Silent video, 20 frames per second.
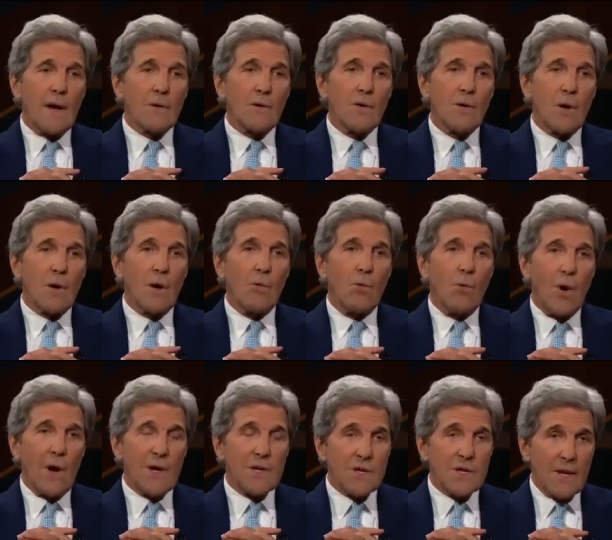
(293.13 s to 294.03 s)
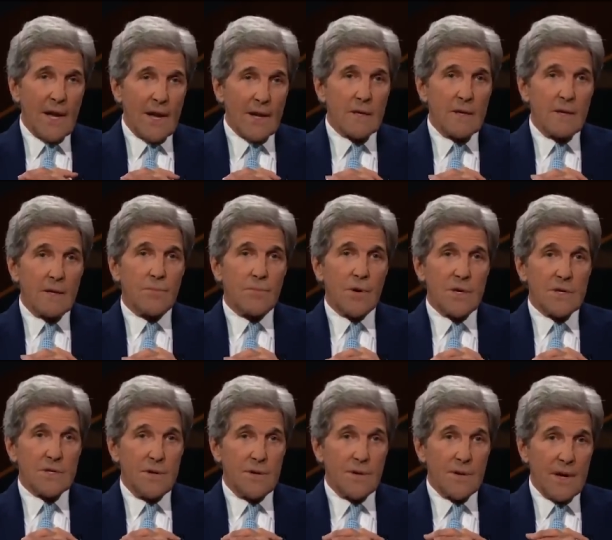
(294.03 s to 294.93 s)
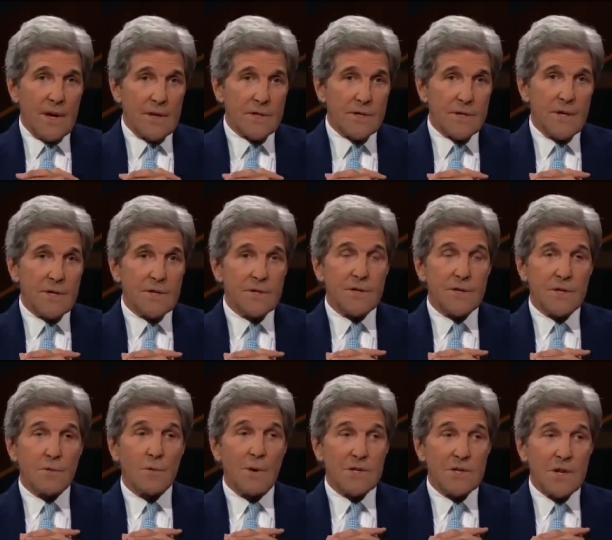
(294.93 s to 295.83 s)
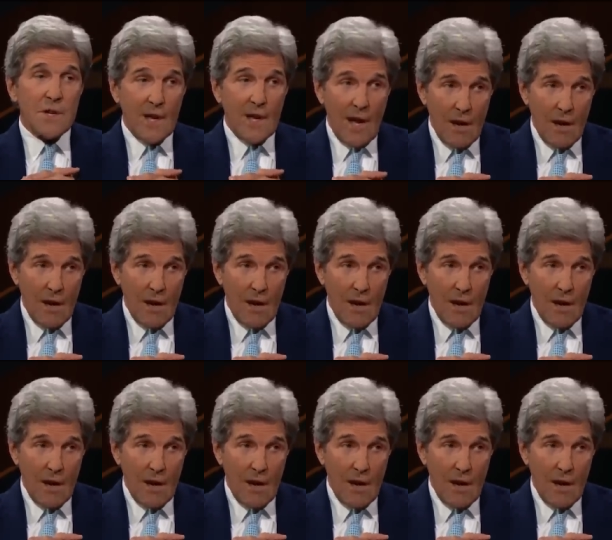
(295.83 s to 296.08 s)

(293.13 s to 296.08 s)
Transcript: Al Gore was elected president of the United States. Right. This wasn't